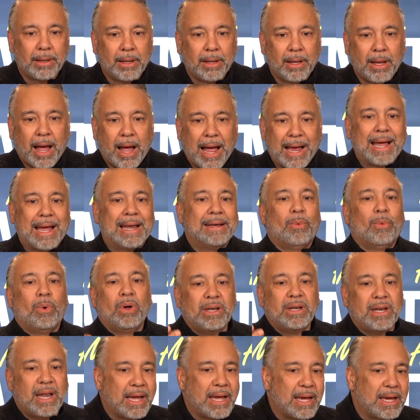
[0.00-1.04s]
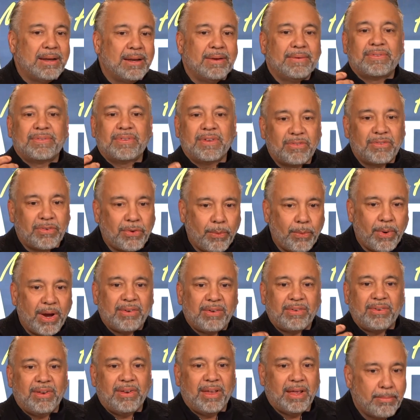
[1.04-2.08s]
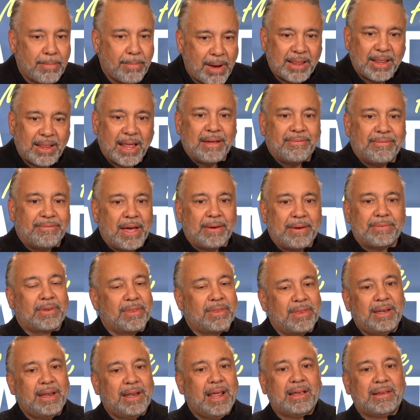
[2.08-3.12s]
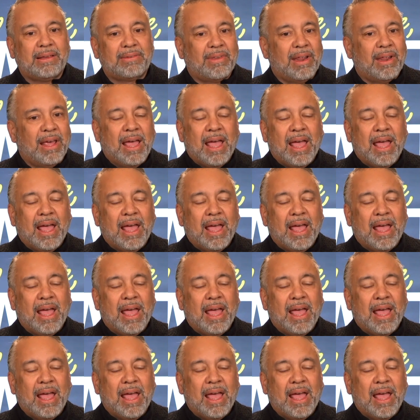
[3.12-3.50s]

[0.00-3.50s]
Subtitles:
I got one negative situation hit my life after the next.